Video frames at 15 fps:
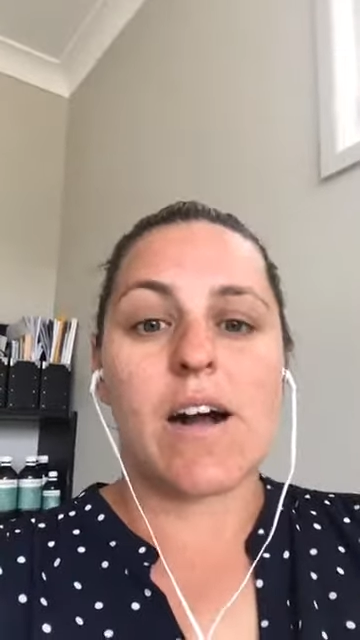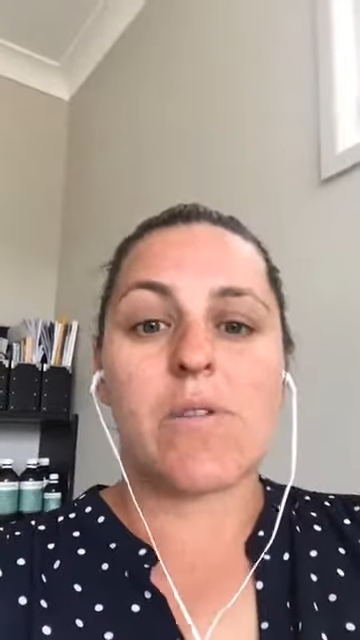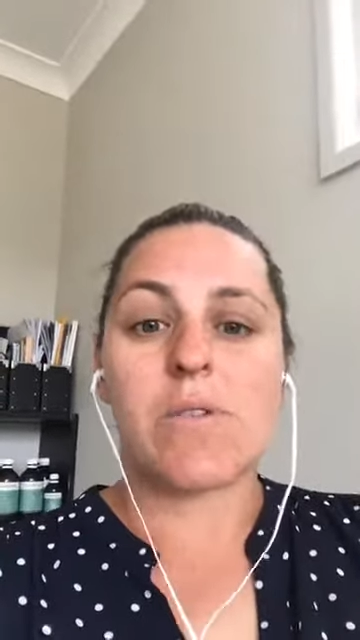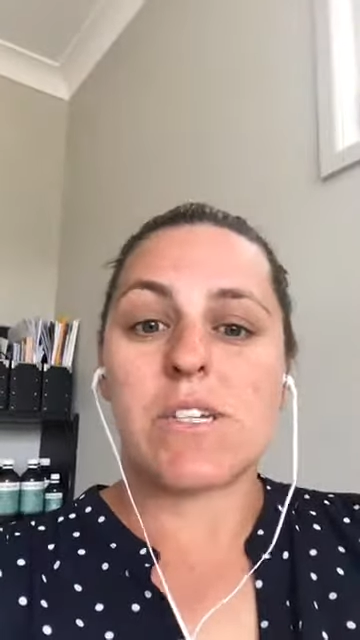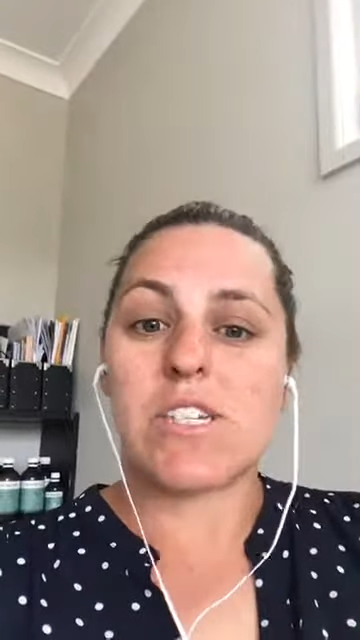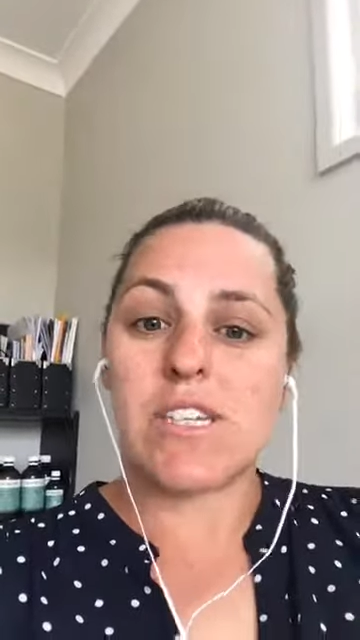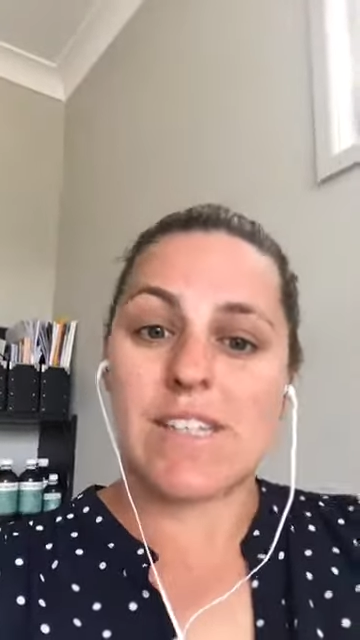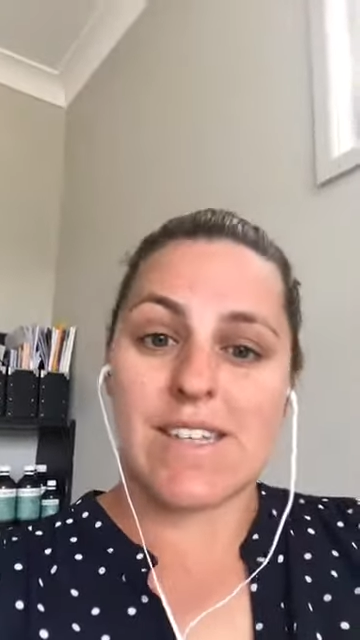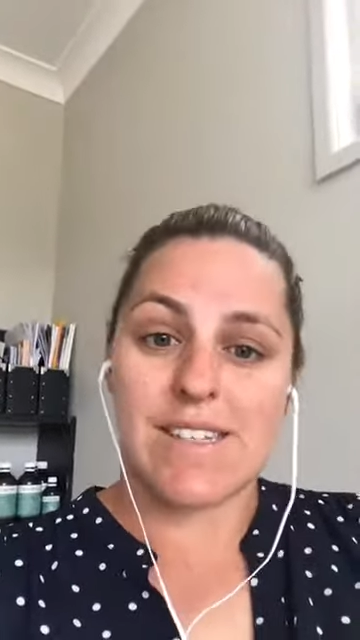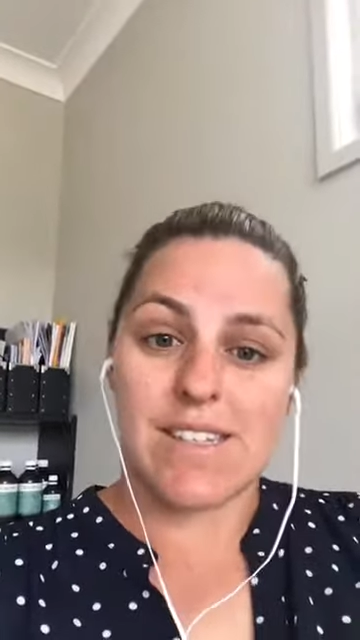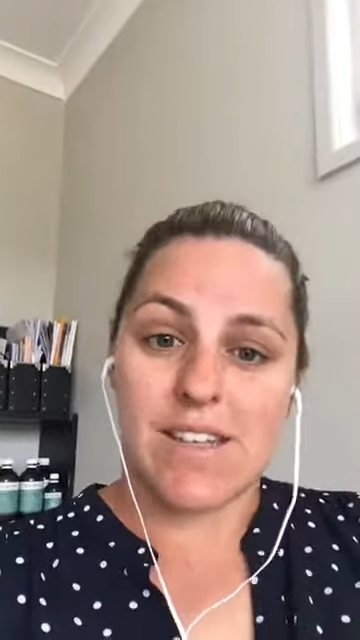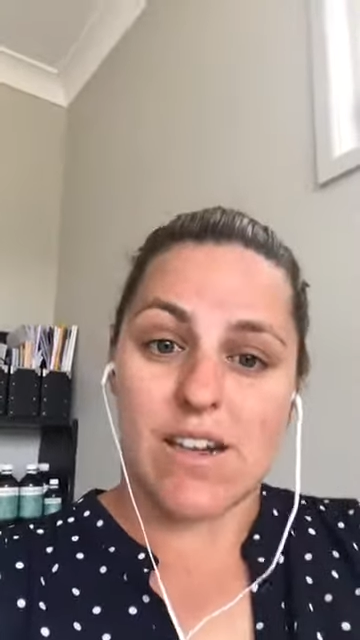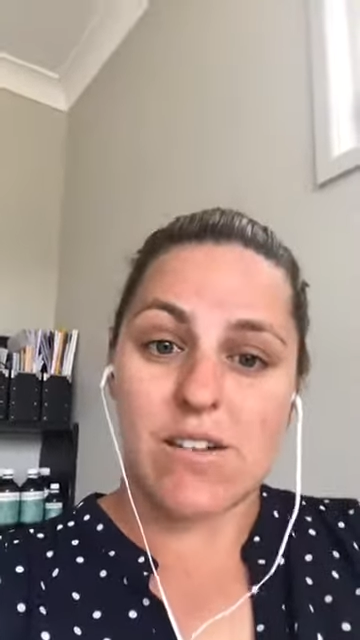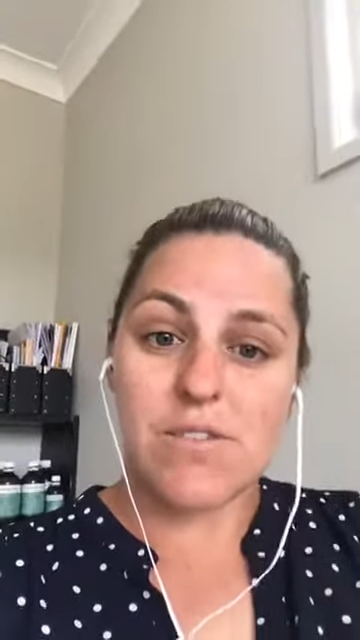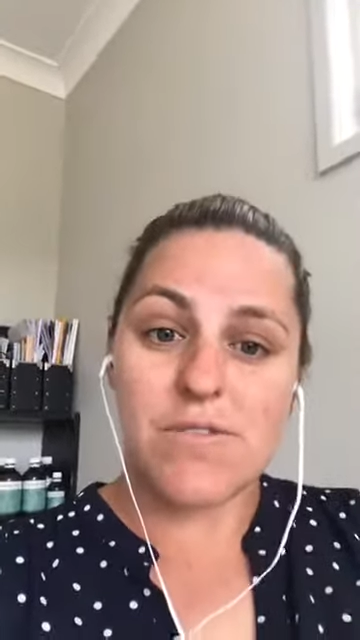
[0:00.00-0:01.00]
which in
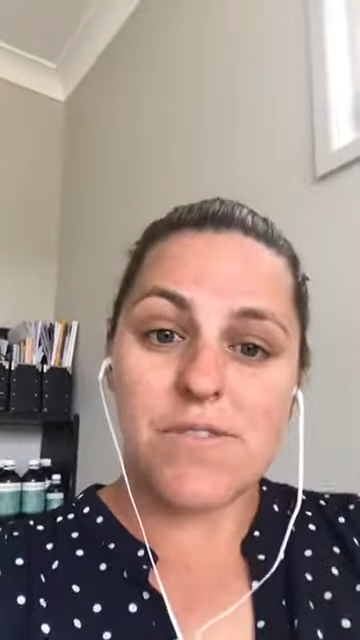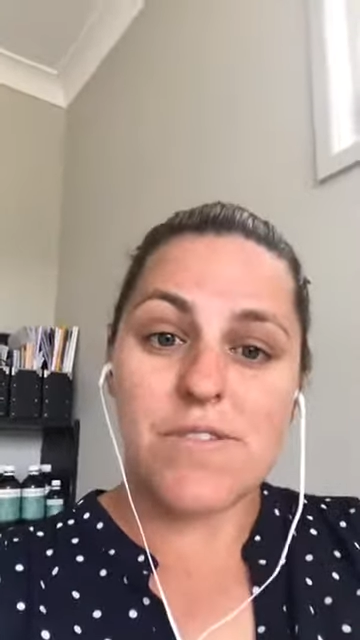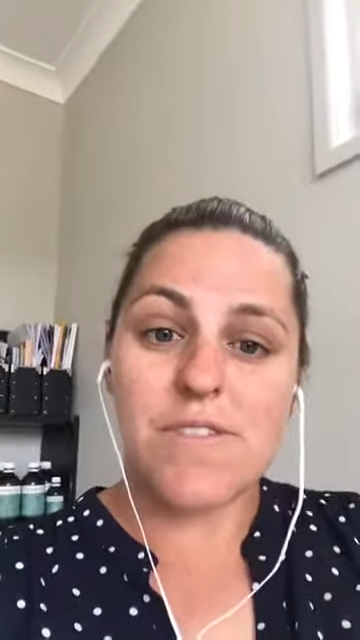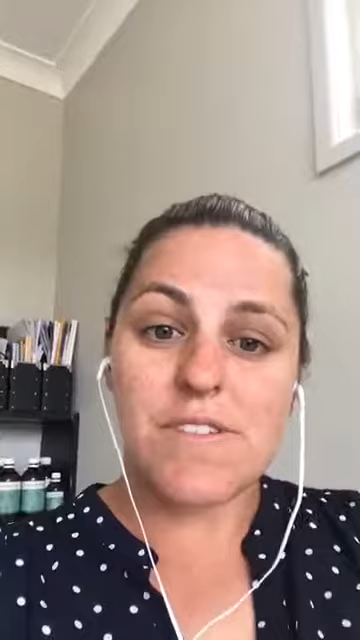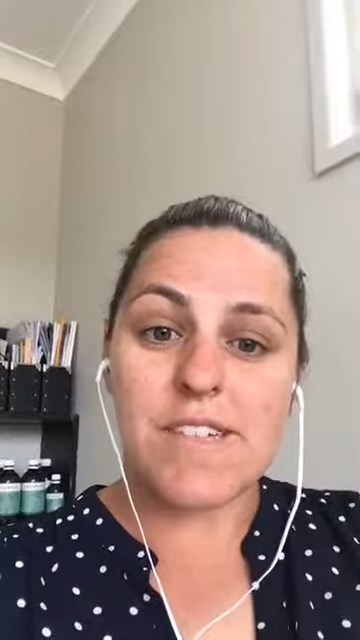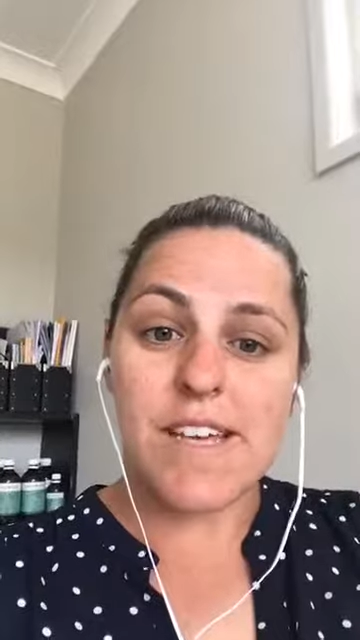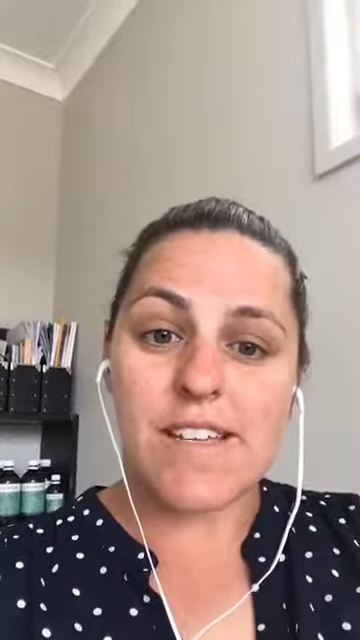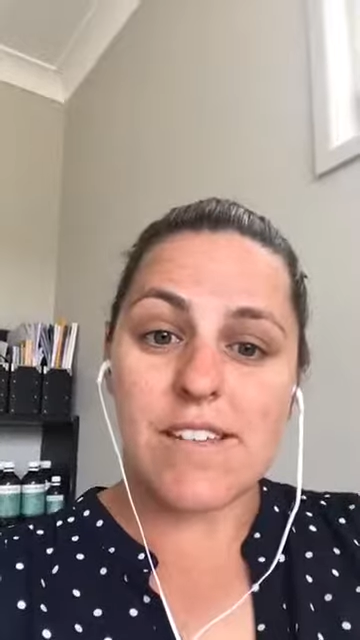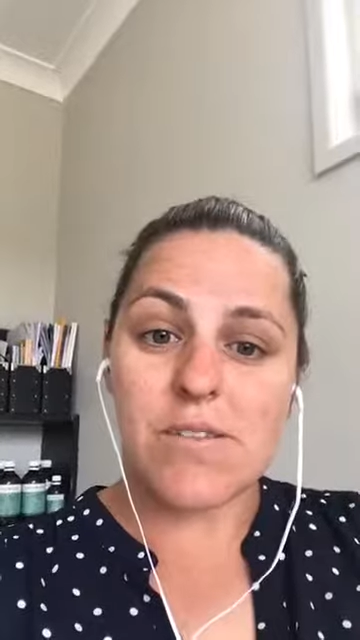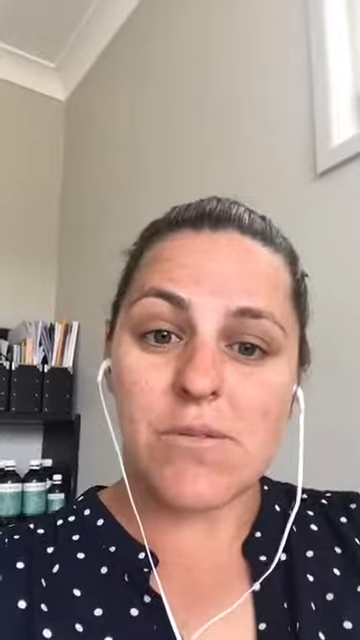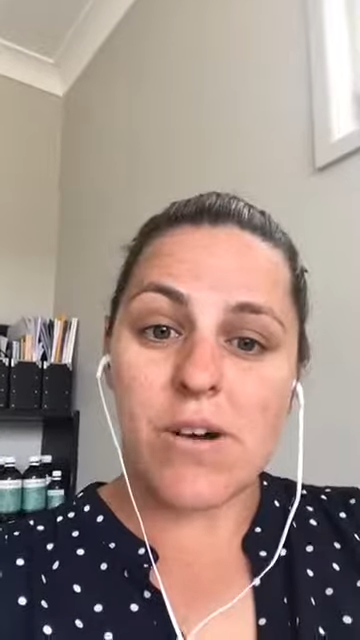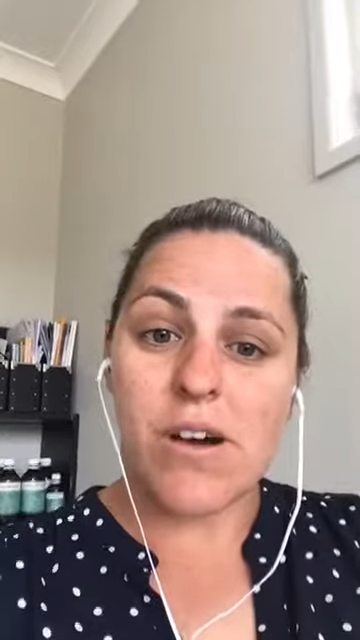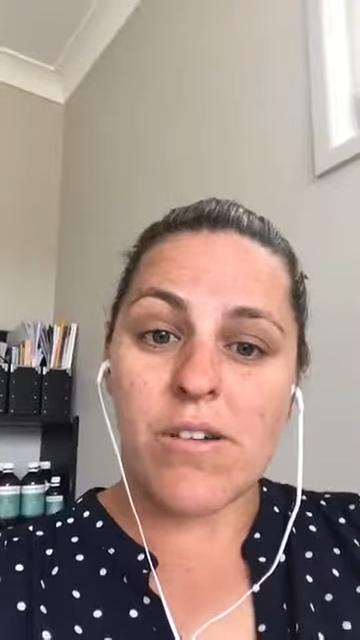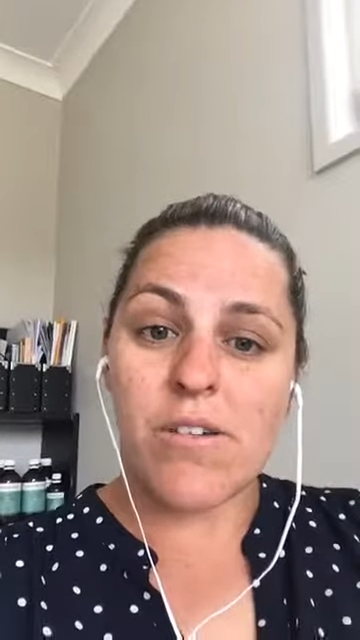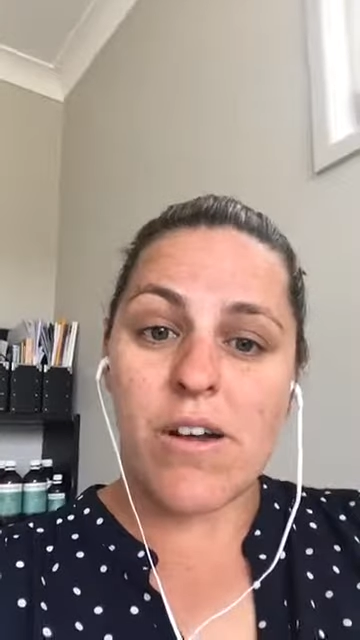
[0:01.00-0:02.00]
itself takes a
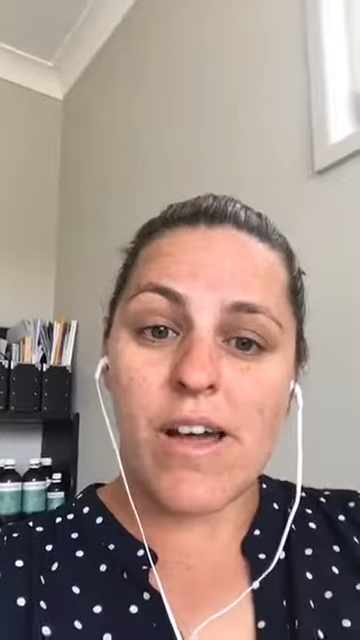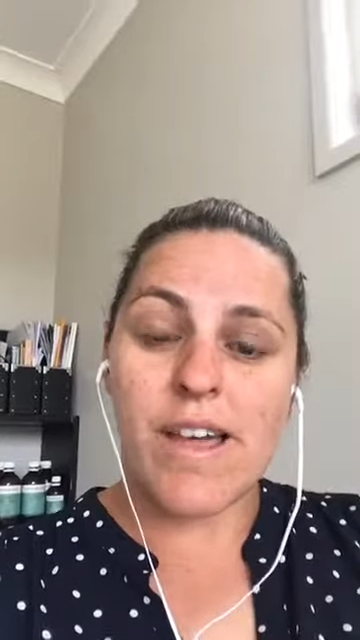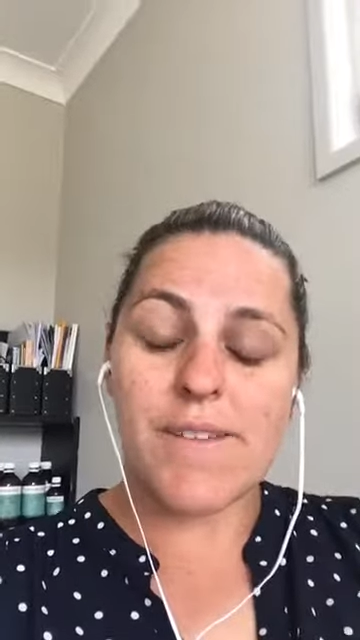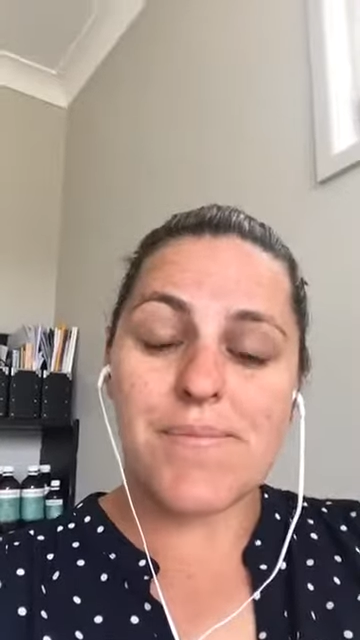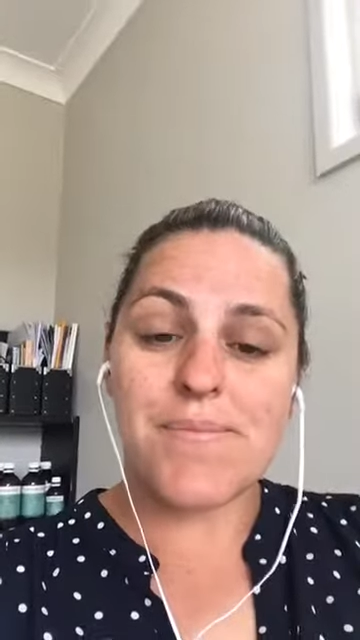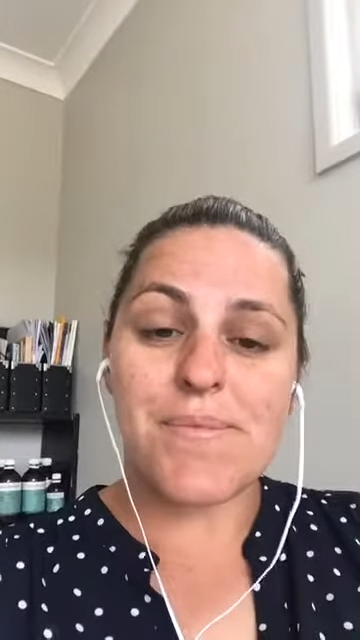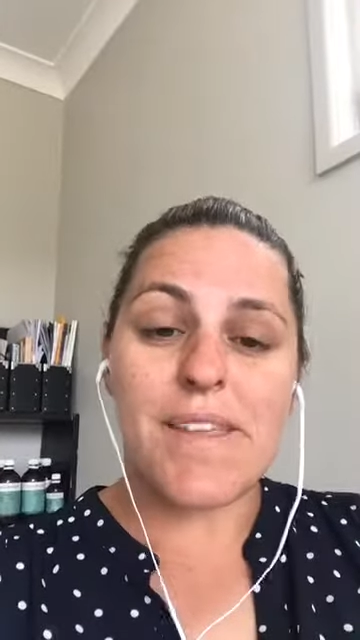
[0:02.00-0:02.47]
while, right?